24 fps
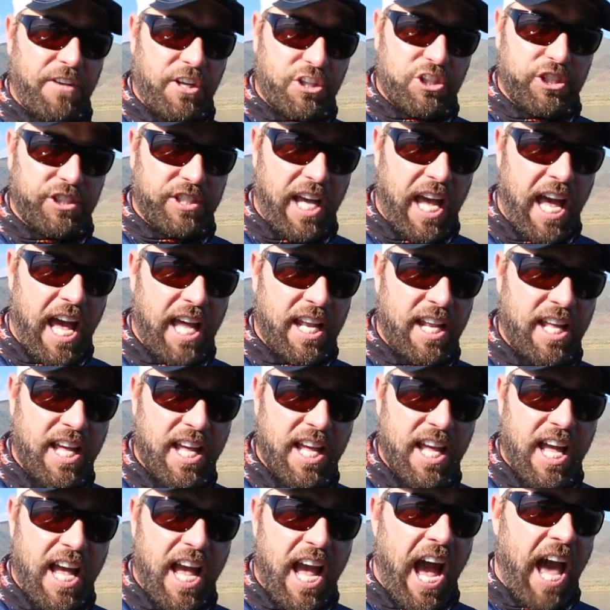fish's head,
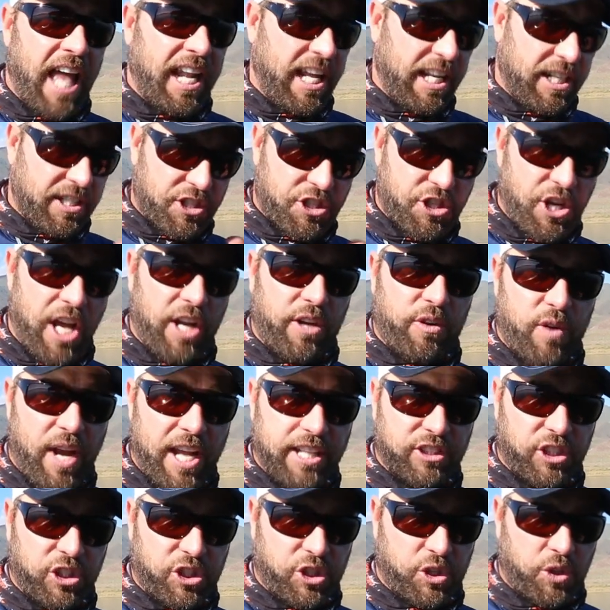and it
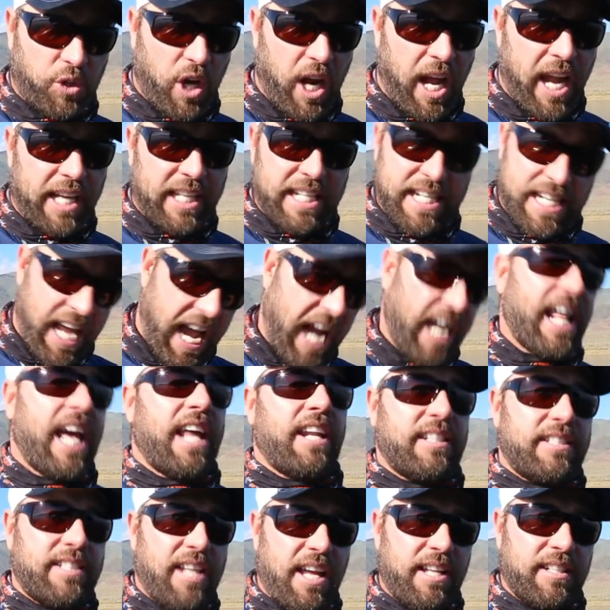generates a strike 9 out
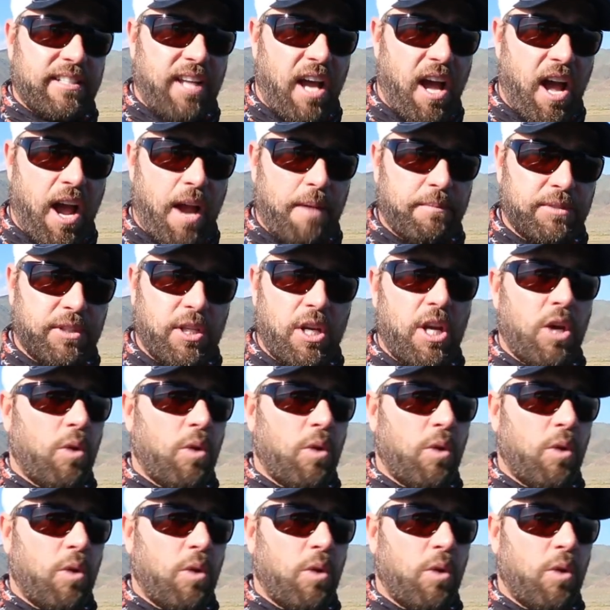of 10 times,